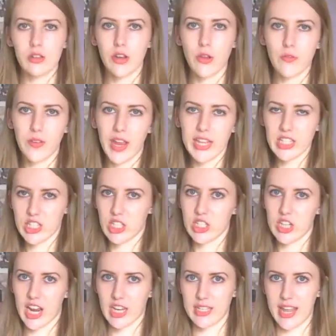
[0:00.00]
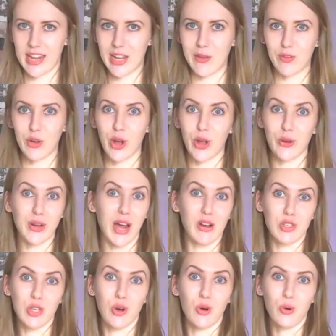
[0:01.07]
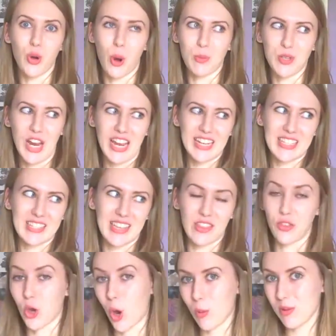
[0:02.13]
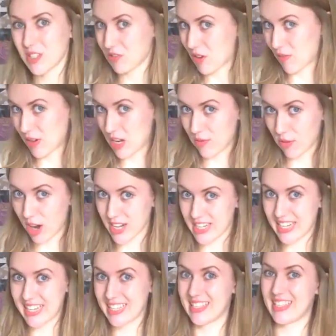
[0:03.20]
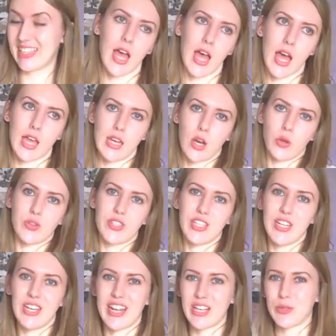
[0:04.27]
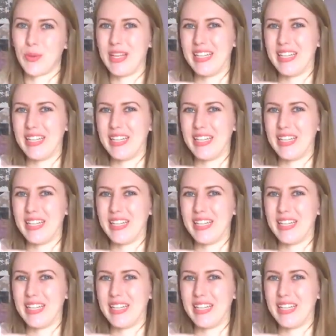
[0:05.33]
Don't forget to suggest any of your own household objects in the comments if you have any other ideas, and I'll see you next